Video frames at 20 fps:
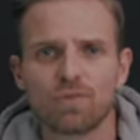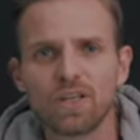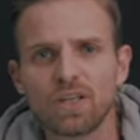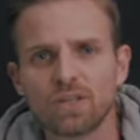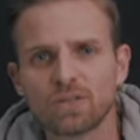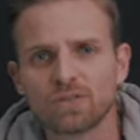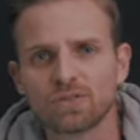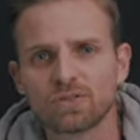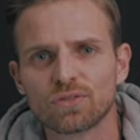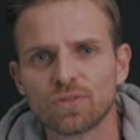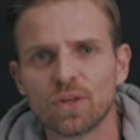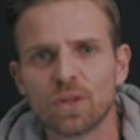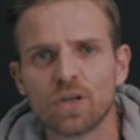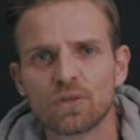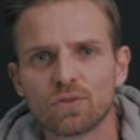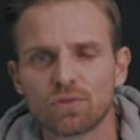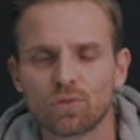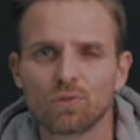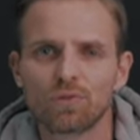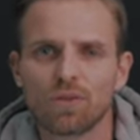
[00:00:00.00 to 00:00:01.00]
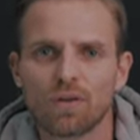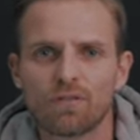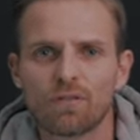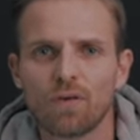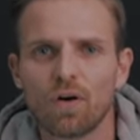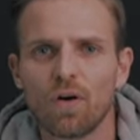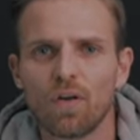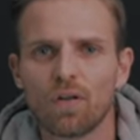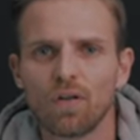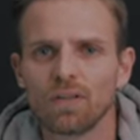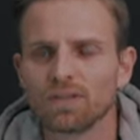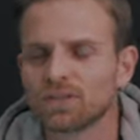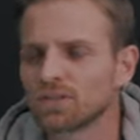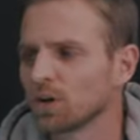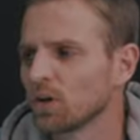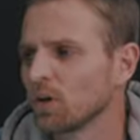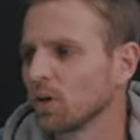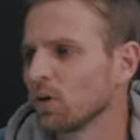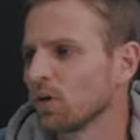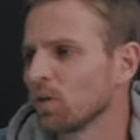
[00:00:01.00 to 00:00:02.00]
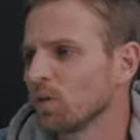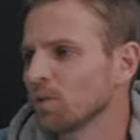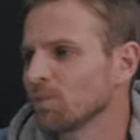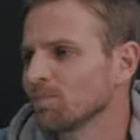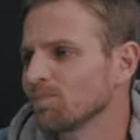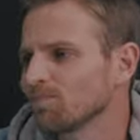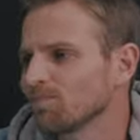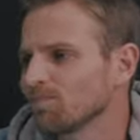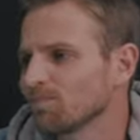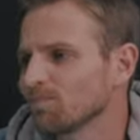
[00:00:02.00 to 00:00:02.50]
videos through the phone. So